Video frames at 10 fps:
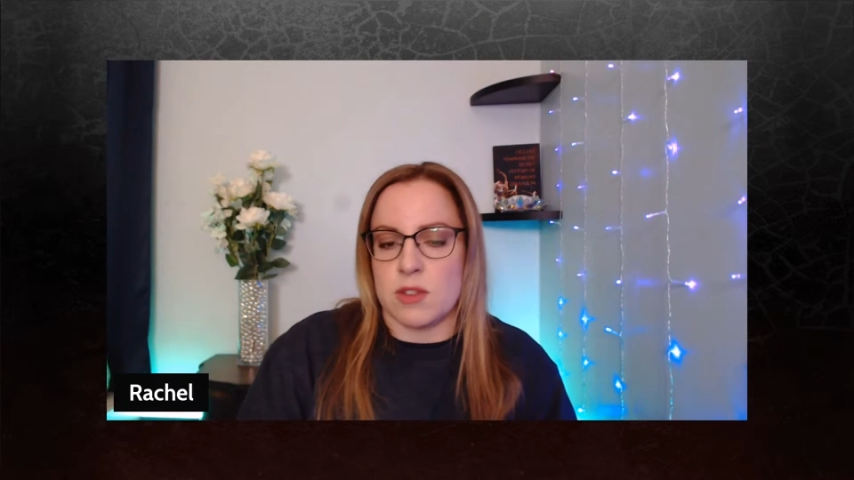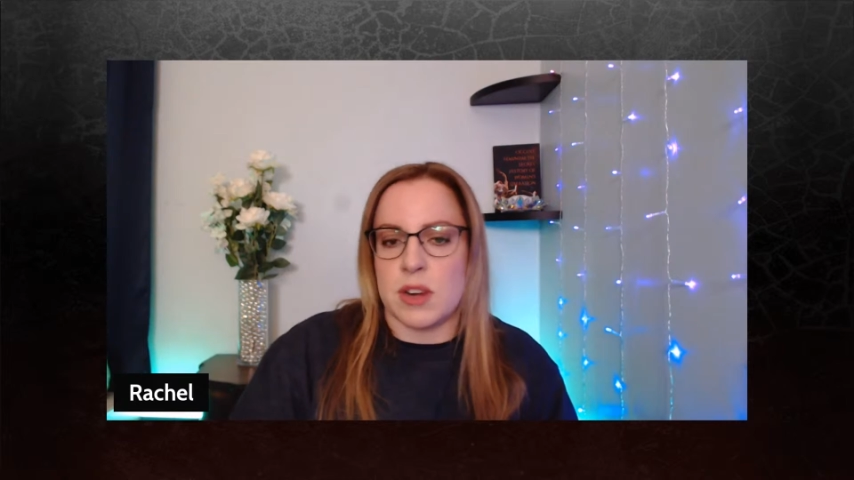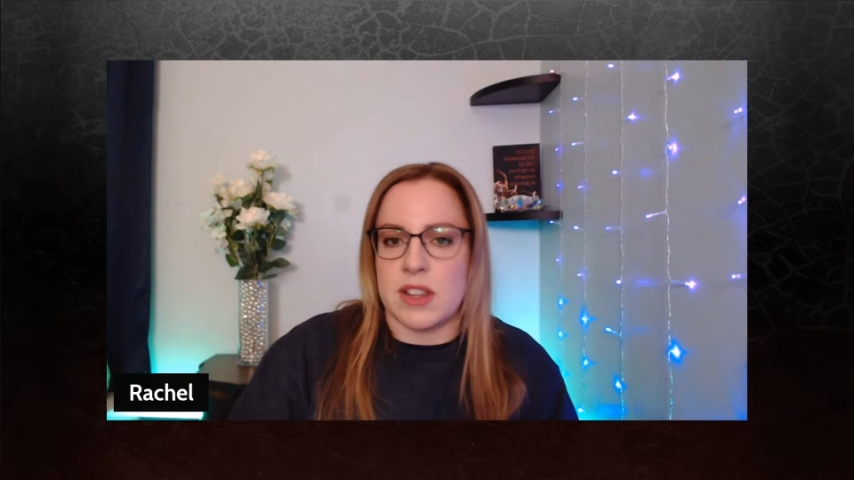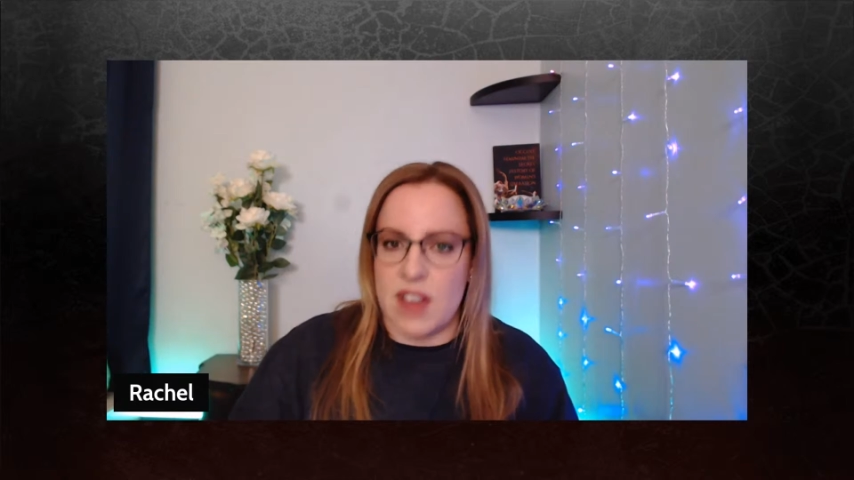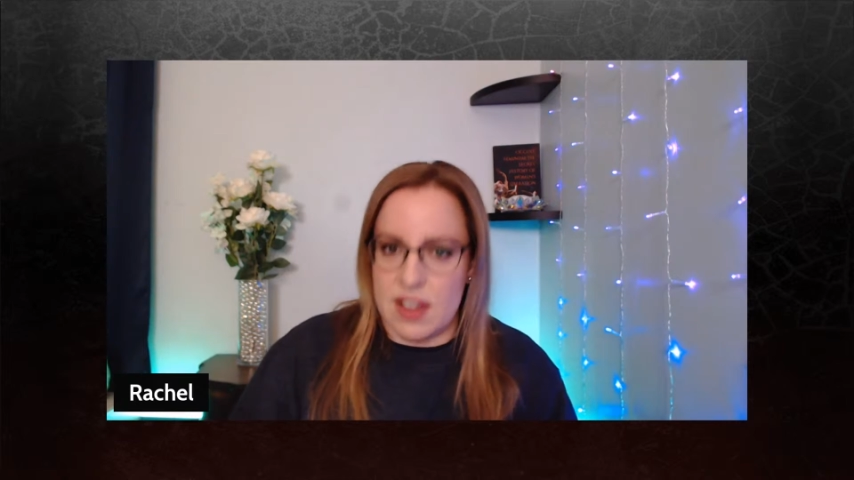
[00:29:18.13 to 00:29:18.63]

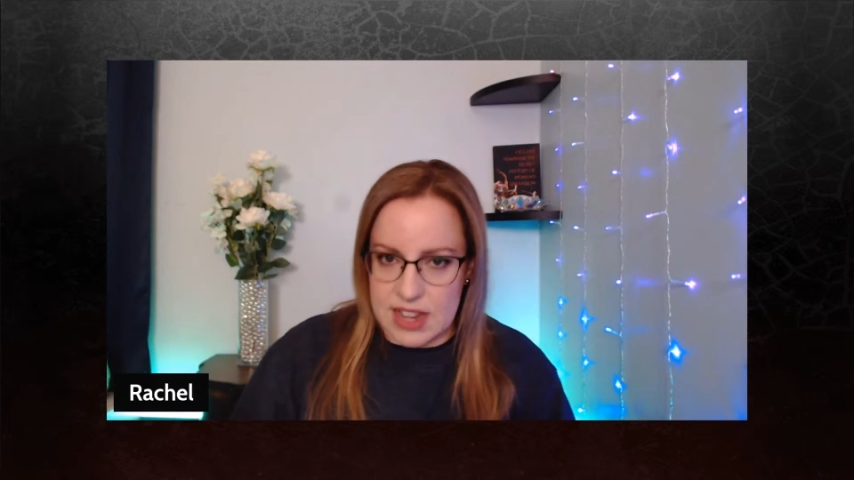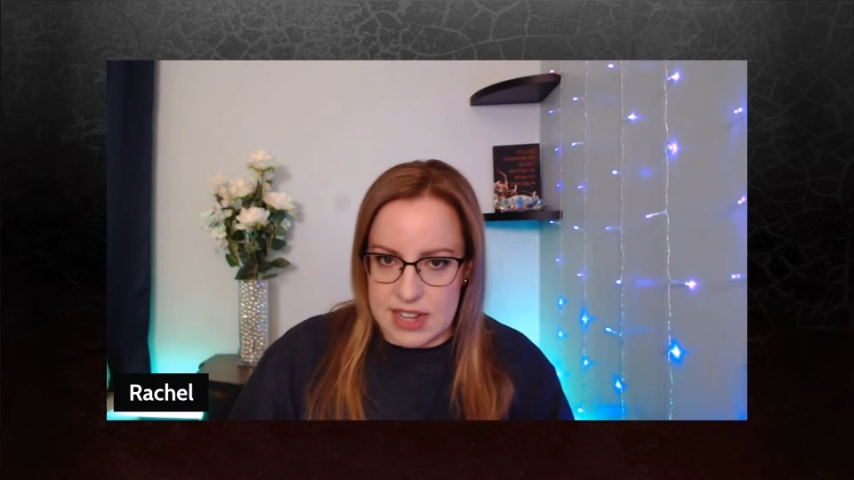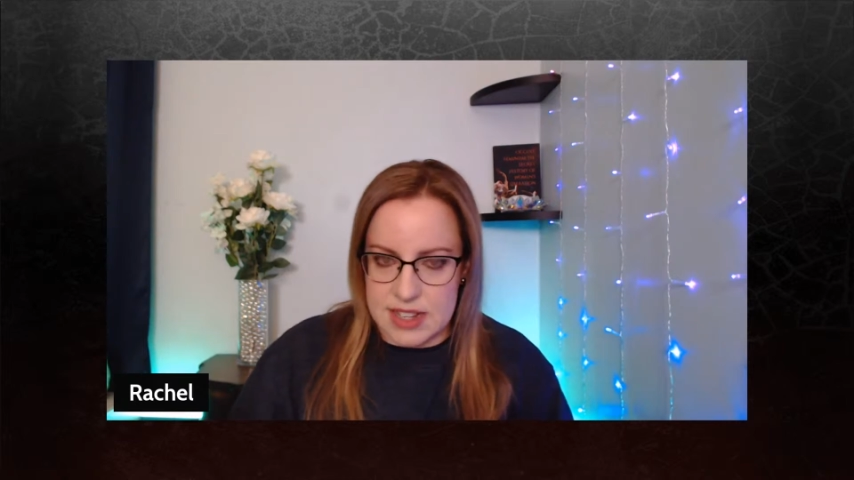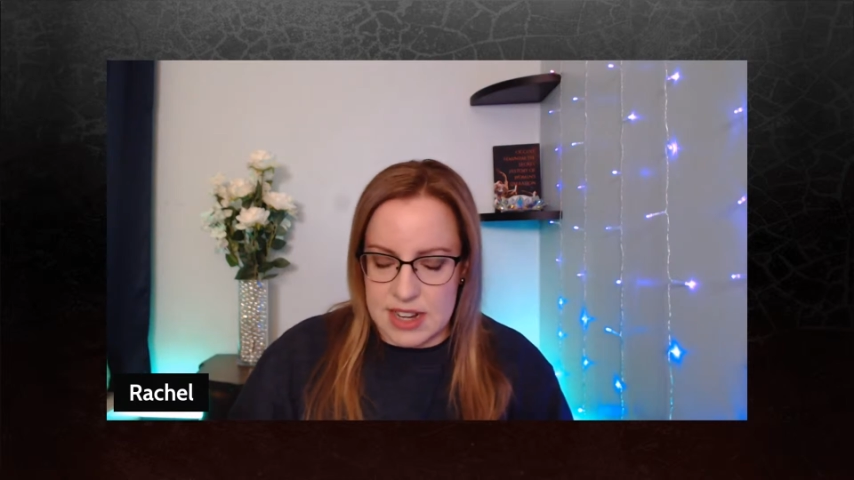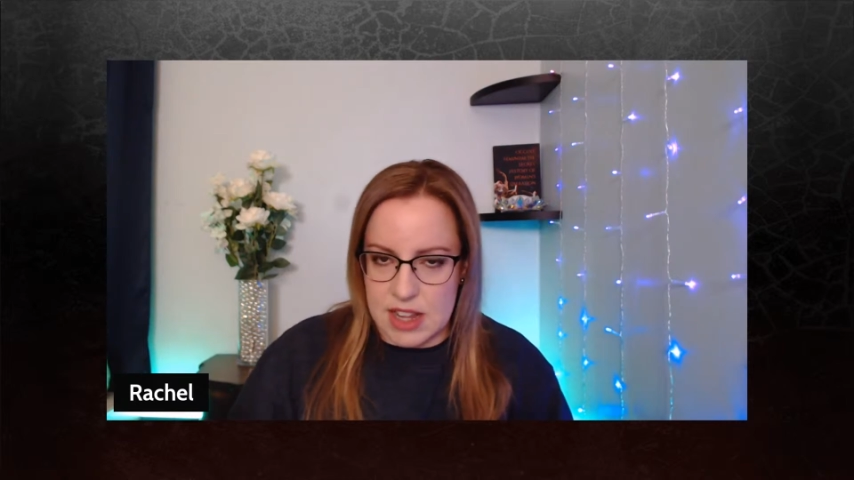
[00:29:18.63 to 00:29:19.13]
25
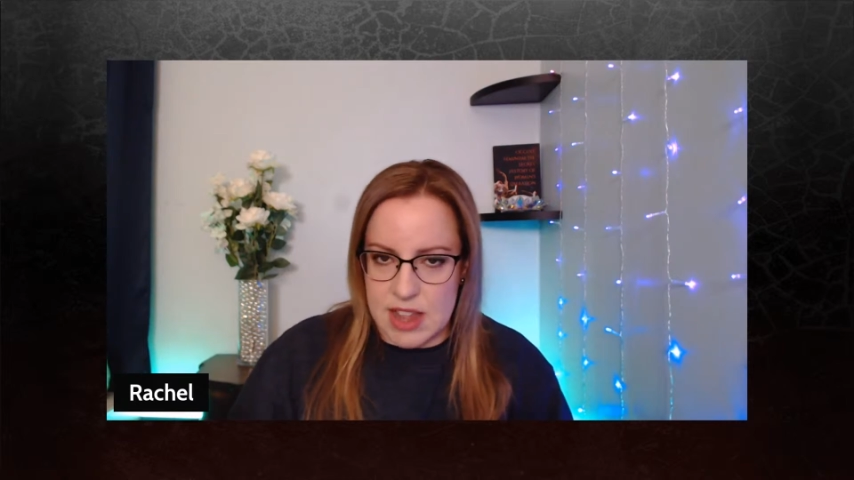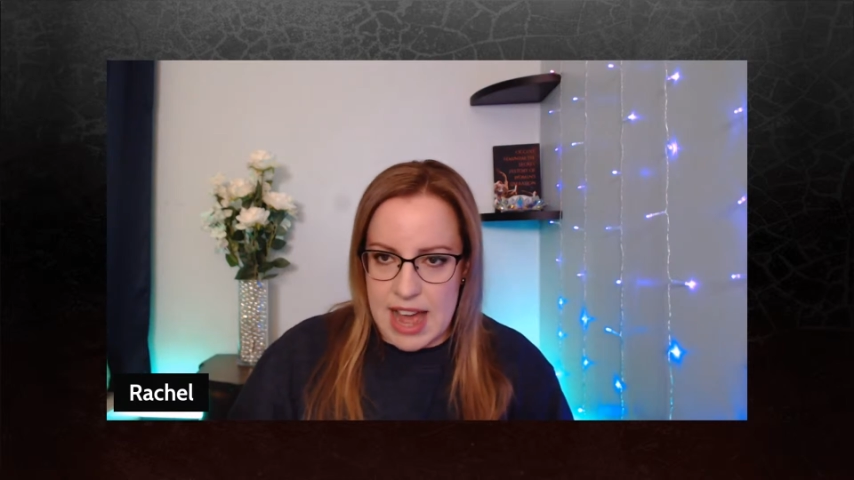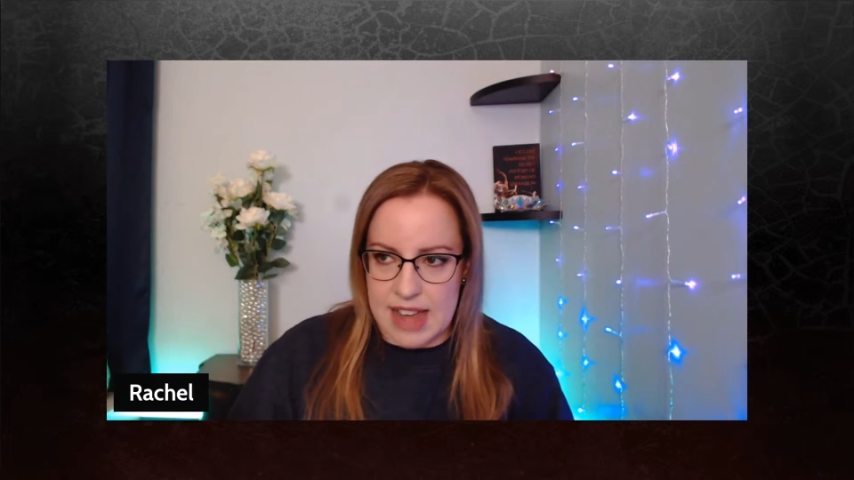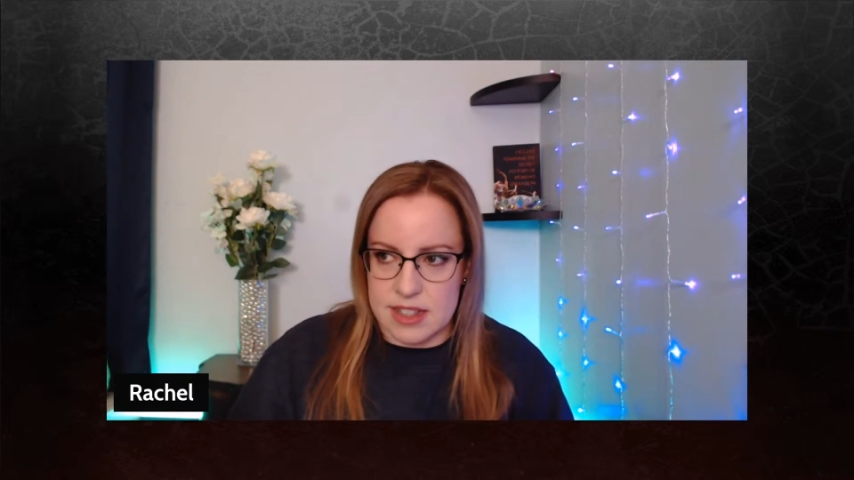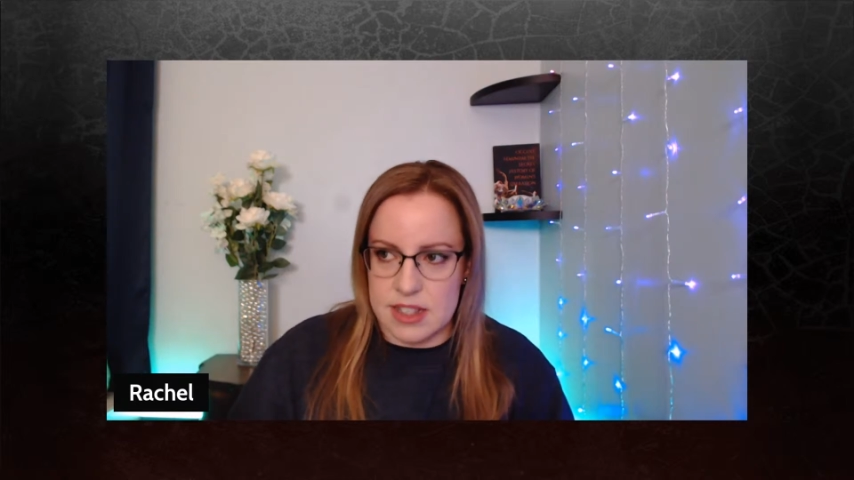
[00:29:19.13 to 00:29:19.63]
kids in a
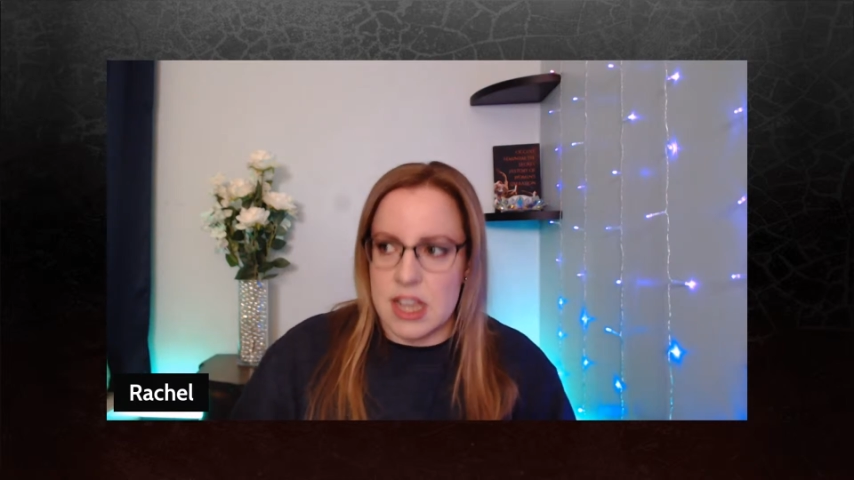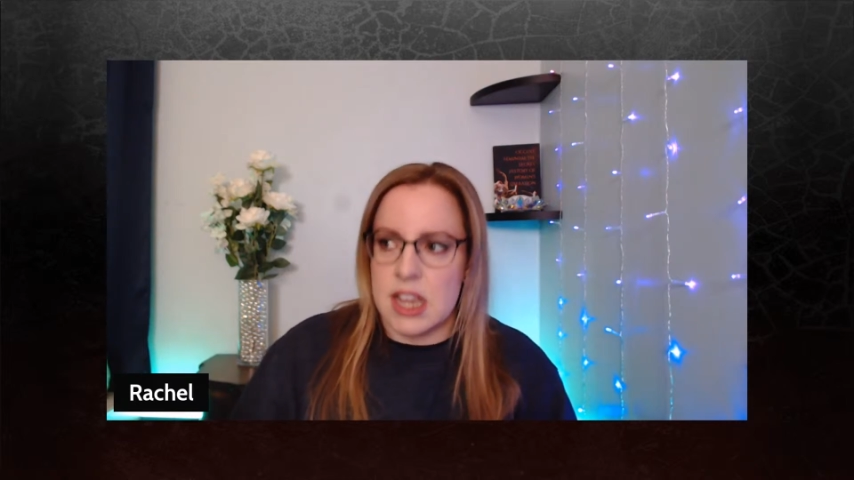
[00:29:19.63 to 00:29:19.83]
class.